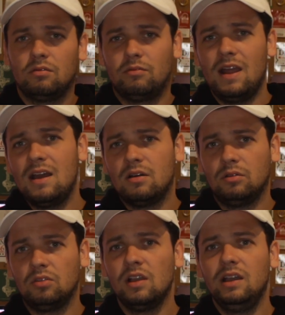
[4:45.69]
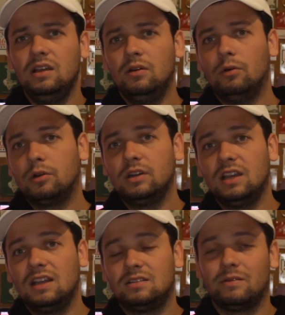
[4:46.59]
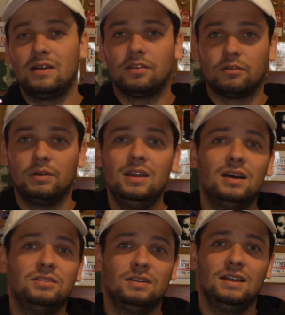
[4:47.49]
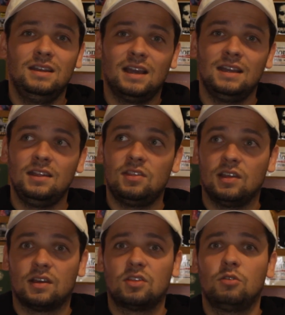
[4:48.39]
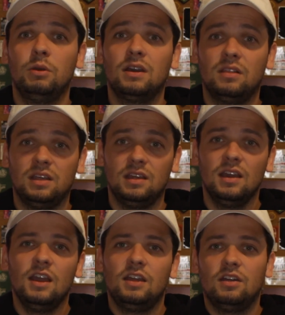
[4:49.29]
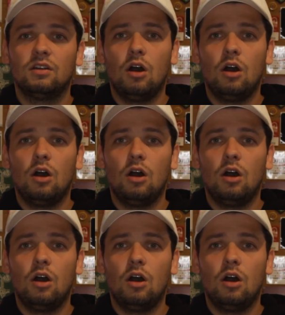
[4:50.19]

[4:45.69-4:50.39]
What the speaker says: rounds in order to get to round 396 quickly. There